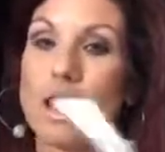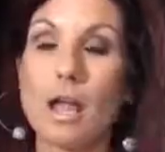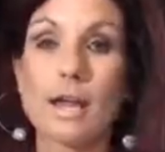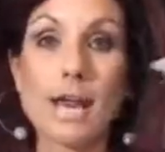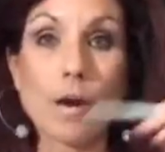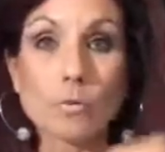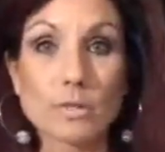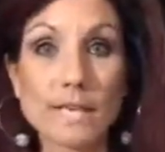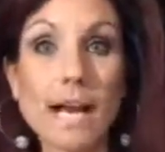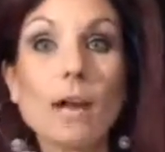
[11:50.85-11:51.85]
And now we're
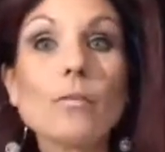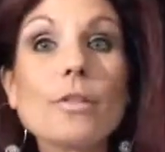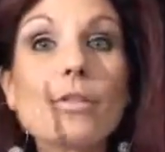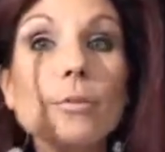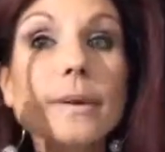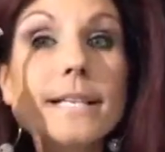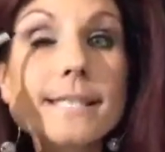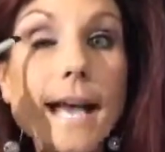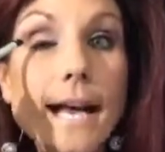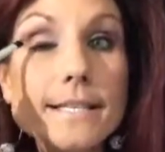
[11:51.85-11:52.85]
down 3
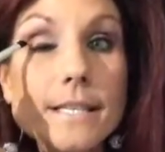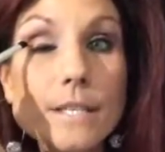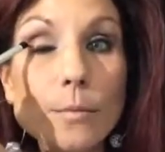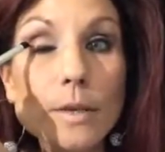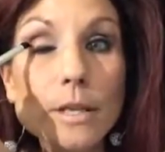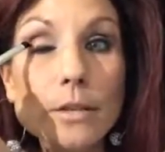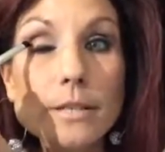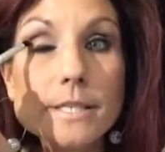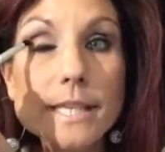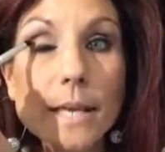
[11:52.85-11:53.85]
sizes. I'm going to do
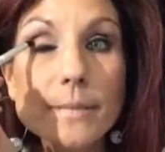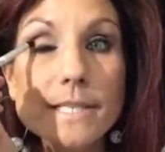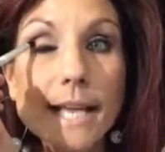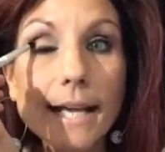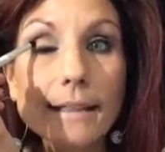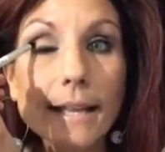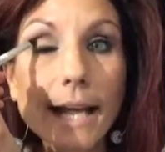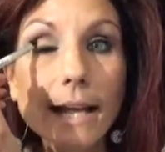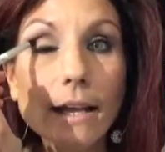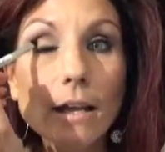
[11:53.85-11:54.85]
the same exact
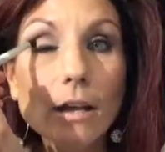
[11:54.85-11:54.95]
thing.